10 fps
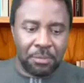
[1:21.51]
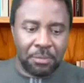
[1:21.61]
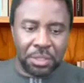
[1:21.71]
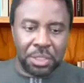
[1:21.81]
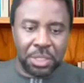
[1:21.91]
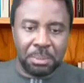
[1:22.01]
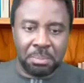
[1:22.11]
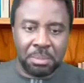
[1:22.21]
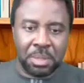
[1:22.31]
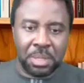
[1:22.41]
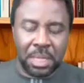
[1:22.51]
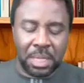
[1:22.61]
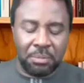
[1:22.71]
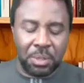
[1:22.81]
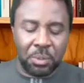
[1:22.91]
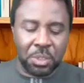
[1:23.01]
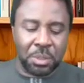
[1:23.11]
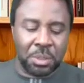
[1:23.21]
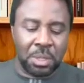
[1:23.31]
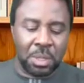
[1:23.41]
functioning
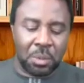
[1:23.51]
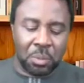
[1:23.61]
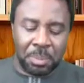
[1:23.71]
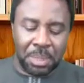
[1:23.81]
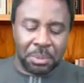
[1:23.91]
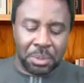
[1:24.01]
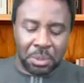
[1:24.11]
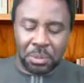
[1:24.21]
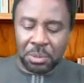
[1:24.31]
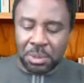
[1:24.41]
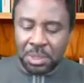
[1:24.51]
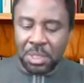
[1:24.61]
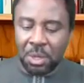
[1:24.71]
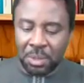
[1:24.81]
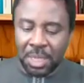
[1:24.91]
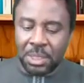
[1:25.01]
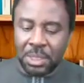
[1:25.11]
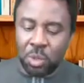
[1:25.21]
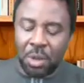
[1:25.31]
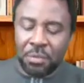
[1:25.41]
individual would be able to know that
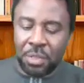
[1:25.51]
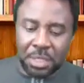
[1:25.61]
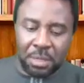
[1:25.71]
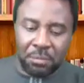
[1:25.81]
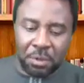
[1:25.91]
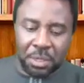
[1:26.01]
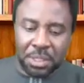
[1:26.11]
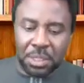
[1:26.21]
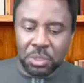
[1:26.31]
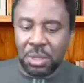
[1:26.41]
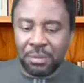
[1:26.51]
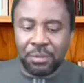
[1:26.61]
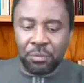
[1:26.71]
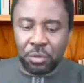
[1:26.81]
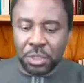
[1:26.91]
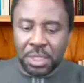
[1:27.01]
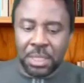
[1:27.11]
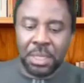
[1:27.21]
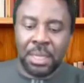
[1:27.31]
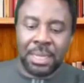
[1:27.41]
12:30, for instance, or 11:40,